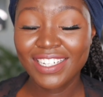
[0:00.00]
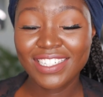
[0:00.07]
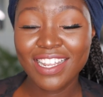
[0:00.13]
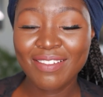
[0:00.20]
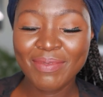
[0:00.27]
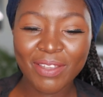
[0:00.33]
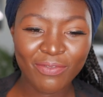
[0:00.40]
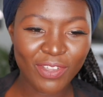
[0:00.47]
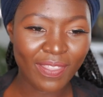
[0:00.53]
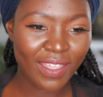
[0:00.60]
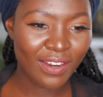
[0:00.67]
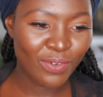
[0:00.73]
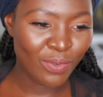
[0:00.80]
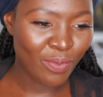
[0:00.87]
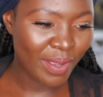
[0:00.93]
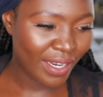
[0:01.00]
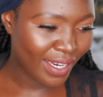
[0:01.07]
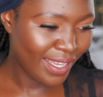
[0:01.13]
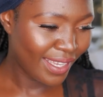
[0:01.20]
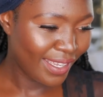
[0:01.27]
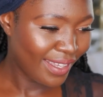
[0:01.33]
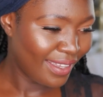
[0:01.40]
Tell me if you're that
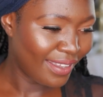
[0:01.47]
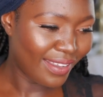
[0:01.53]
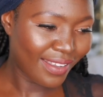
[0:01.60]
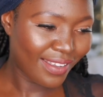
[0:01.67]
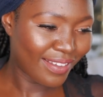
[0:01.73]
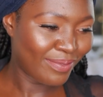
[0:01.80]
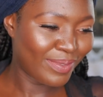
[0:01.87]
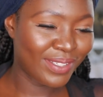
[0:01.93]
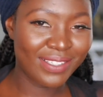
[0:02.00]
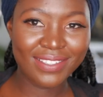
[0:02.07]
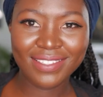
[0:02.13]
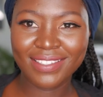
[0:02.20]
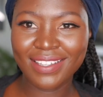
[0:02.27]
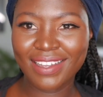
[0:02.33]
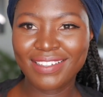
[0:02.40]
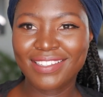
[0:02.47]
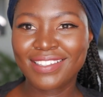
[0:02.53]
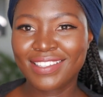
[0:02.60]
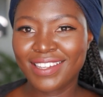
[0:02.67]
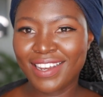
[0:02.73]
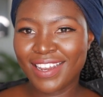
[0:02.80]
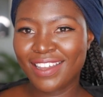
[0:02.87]
woman, like I
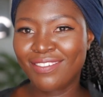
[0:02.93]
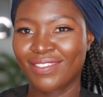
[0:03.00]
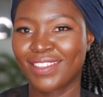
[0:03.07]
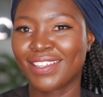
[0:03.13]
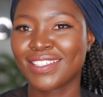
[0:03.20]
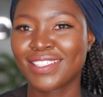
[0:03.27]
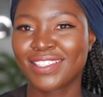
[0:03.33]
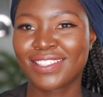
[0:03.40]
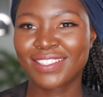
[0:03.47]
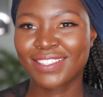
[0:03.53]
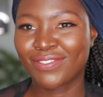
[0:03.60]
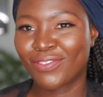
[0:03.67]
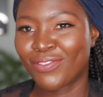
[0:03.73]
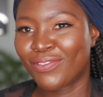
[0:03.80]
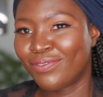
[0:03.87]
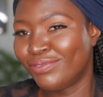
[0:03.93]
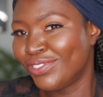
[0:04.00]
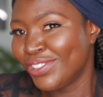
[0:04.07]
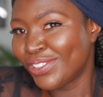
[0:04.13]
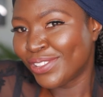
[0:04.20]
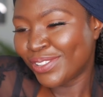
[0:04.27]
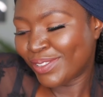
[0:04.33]
just love this,
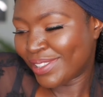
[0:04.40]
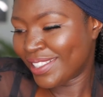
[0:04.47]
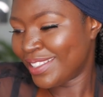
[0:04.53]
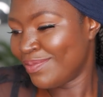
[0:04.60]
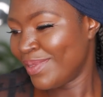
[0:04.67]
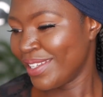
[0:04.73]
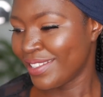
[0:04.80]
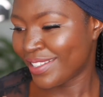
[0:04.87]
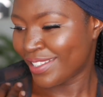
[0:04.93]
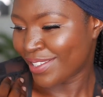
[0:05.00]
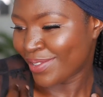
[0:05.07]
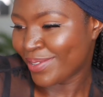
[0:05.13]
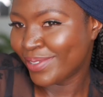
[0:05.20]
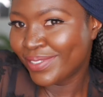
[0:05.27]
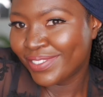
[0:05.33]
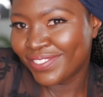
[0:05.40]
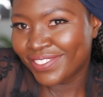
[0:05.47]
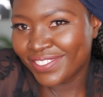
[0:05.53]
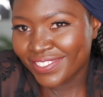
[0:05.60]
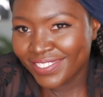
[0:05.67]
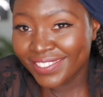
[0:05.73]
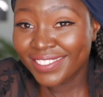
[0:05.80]
you know, this being so,
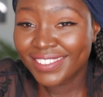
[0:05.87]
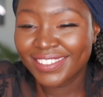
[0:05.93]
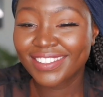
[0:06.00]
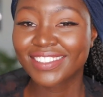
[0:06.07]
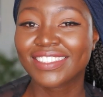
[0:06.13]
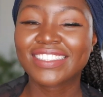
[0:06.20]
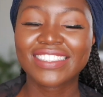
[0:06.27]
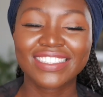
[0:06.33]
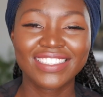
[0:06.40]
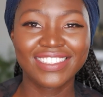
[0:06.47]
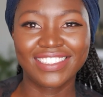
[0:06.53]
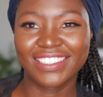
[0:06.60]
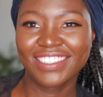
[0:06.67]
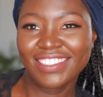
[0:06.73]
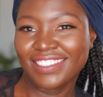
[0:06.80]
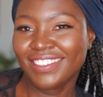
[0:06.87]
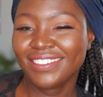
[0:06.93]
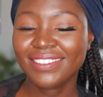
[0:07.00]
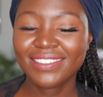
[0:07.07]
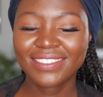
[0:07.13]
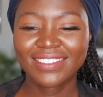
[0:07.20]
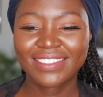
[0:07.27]
you know.